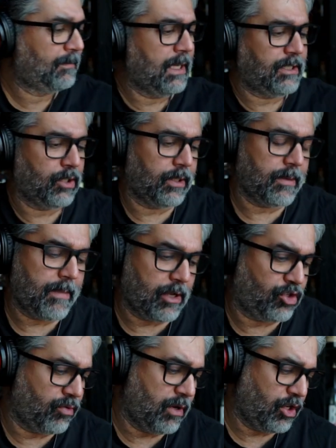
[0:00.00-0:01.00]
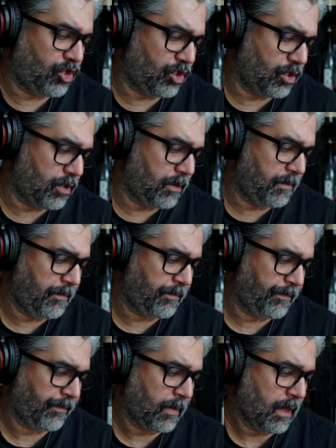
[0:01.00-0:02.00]
let's look at the maturation.
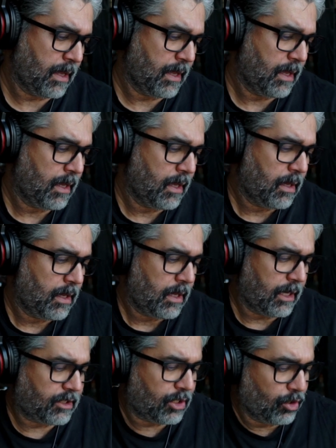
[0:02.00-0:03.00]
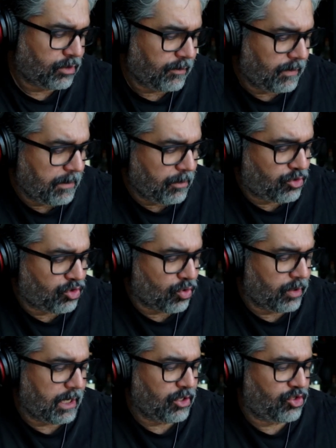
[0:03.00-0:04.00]
Exclusively
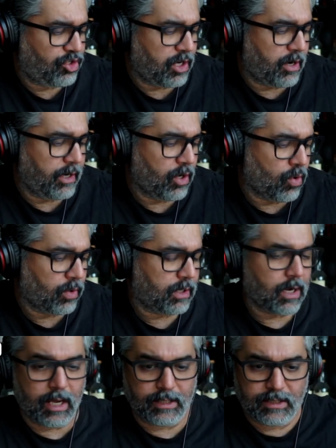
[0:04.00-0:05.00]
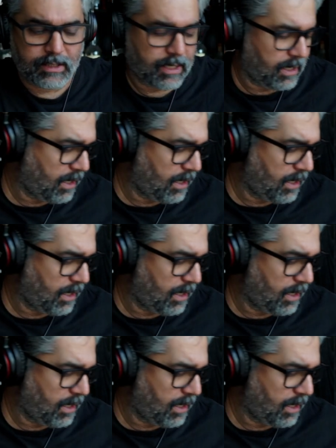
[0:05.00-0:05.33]
matured in sherry oak casks,